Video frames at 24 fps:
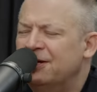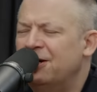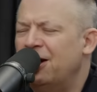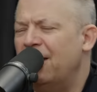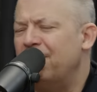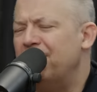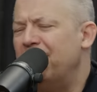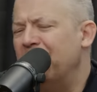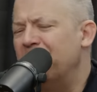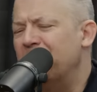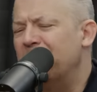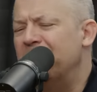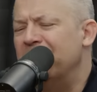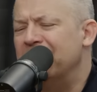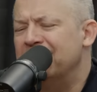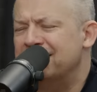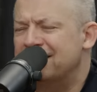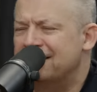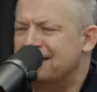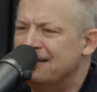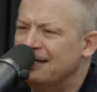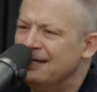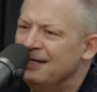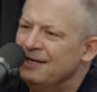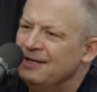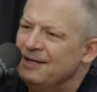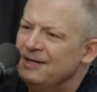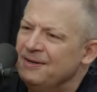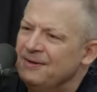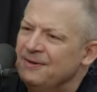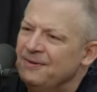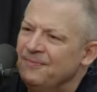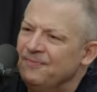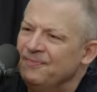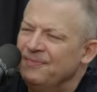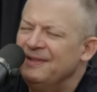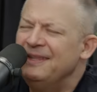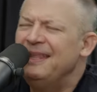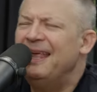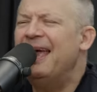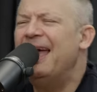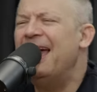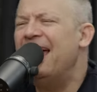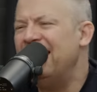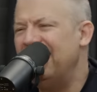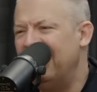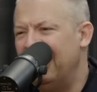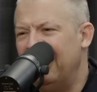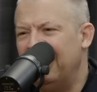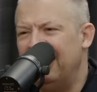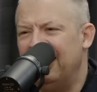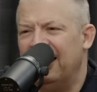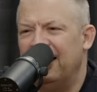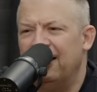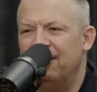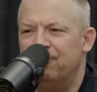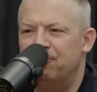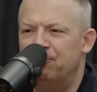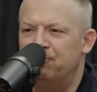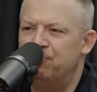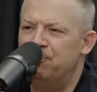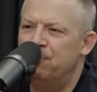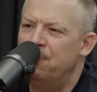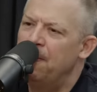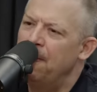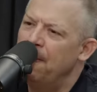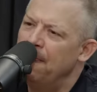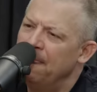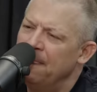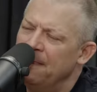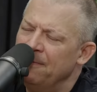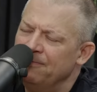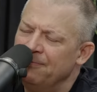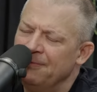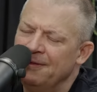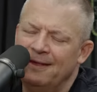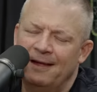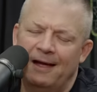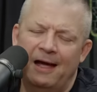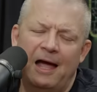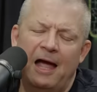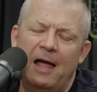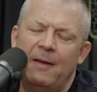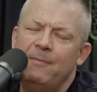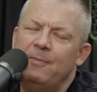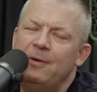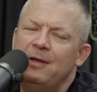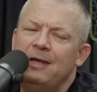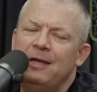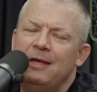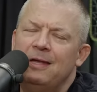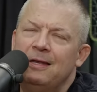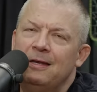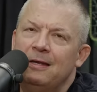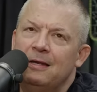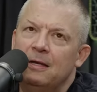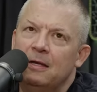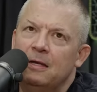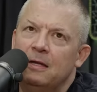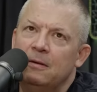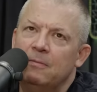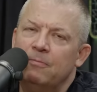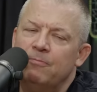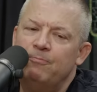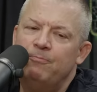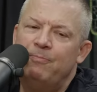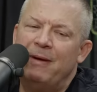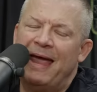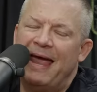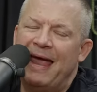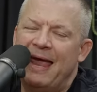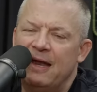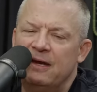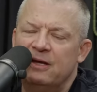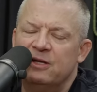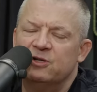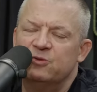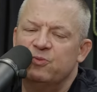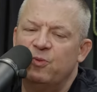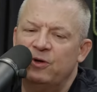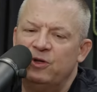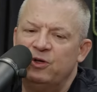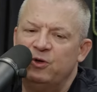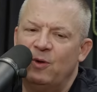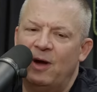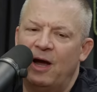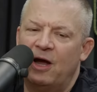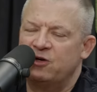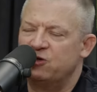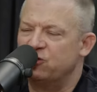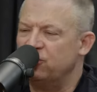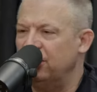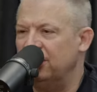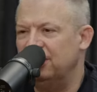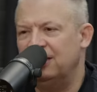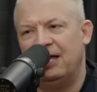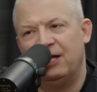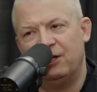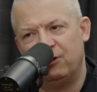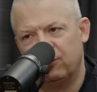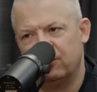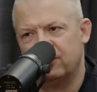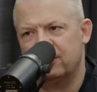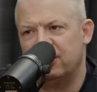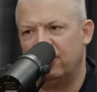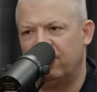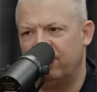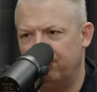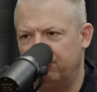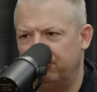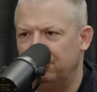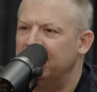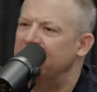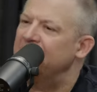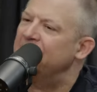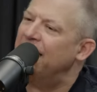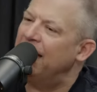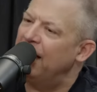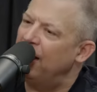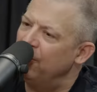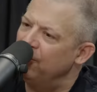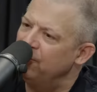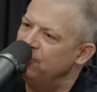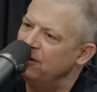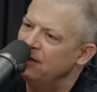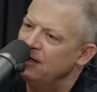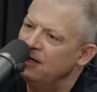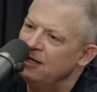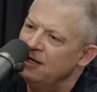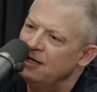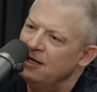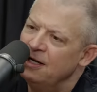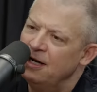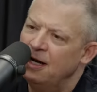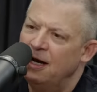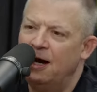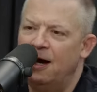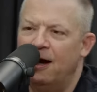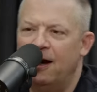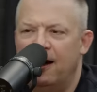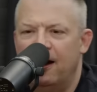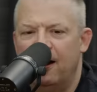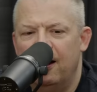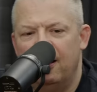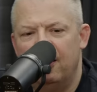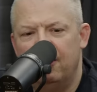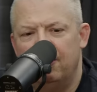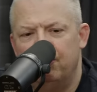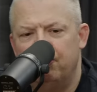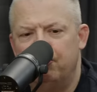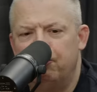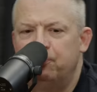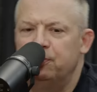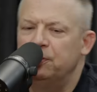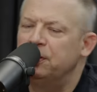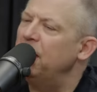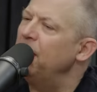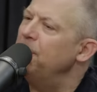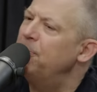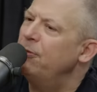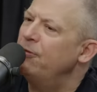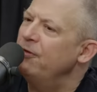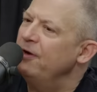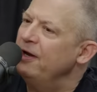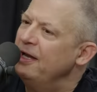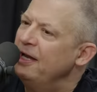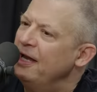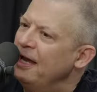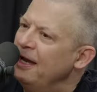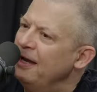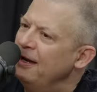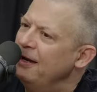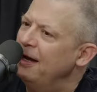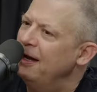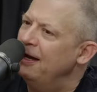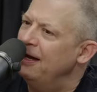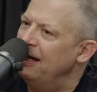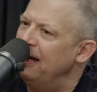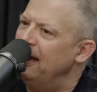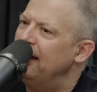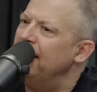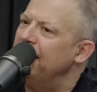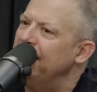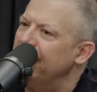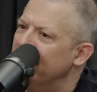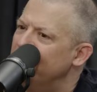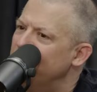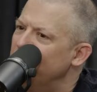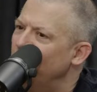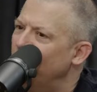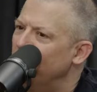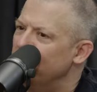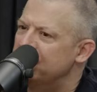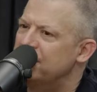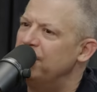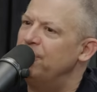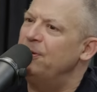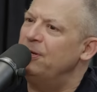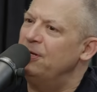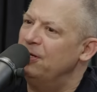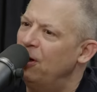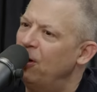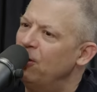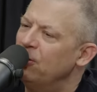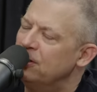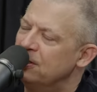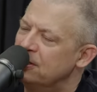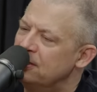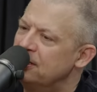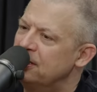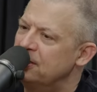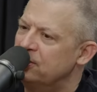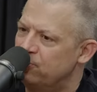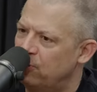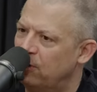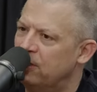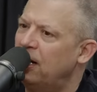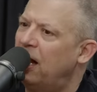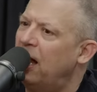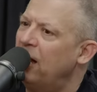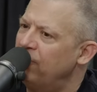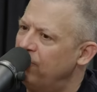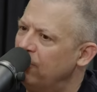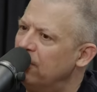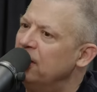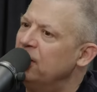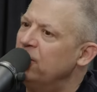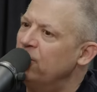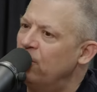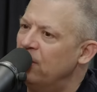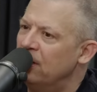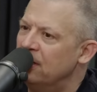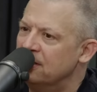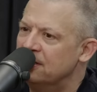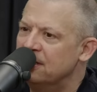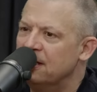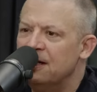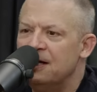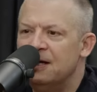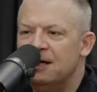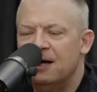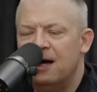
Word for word: Cut my wrists. You did. Yeah, yeah, yeah. Bad. I mean, bad is when you actually let yourself bleed out. Uh, blubbering uh, idiot who wants to be noticed is what I really was.